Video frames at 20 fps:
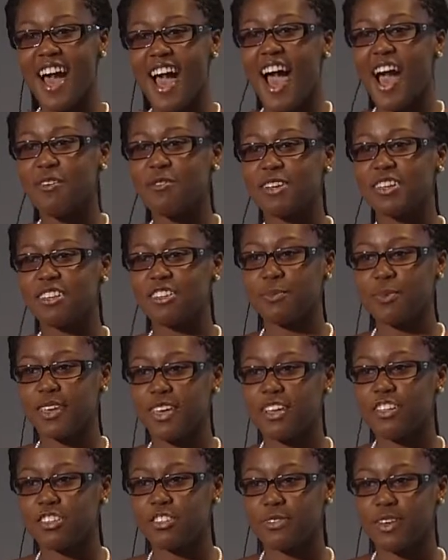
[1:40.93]
I want us to be
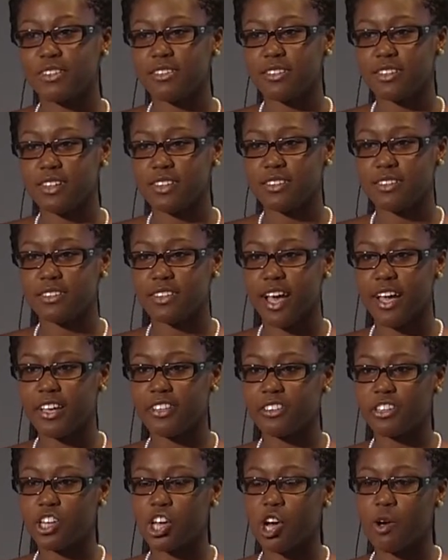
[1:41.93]
interested in
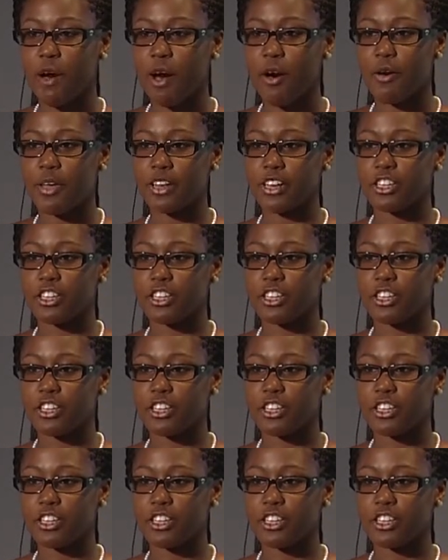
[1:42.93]
science and go out and